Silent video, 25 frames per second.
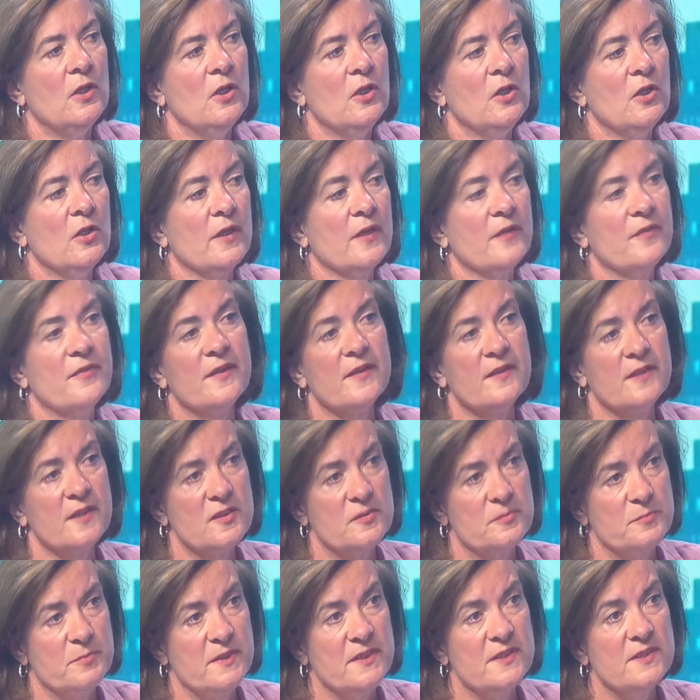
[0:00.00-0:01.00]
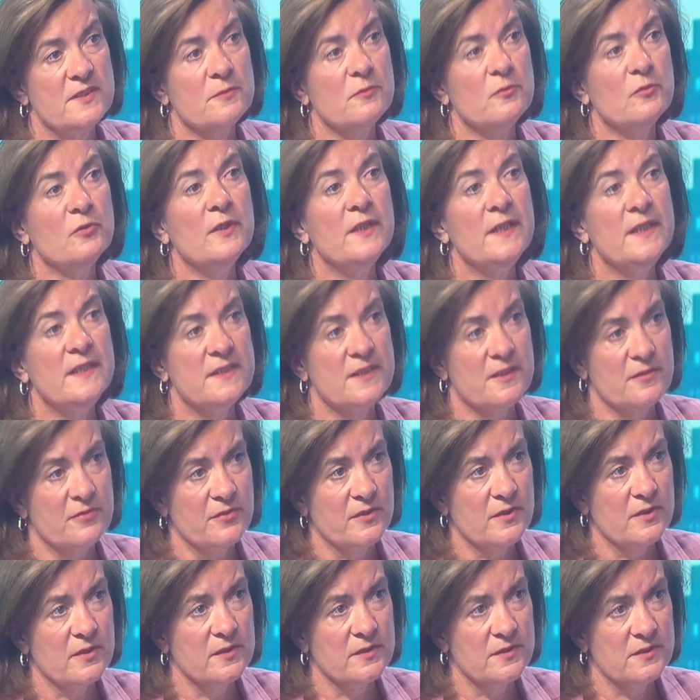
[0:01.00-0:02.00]
Well, I think there's been some really
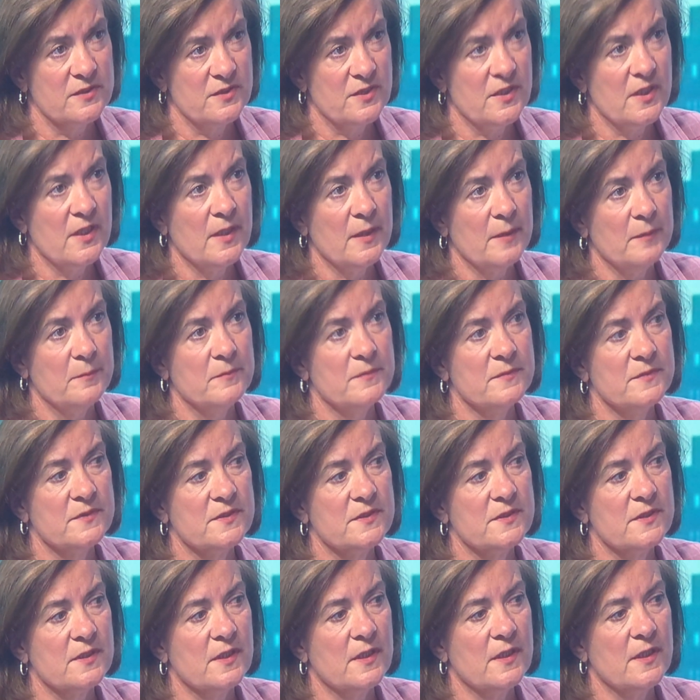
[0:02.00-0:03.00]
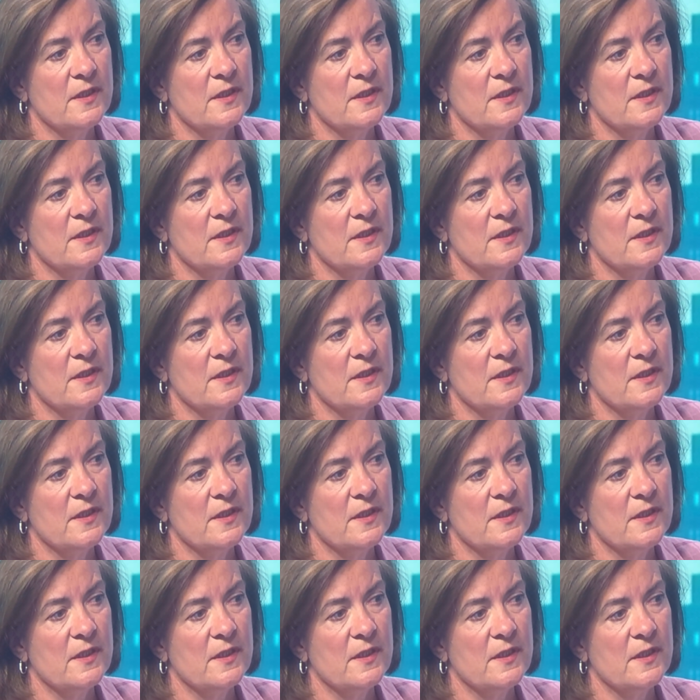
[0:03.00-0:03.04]
difficult times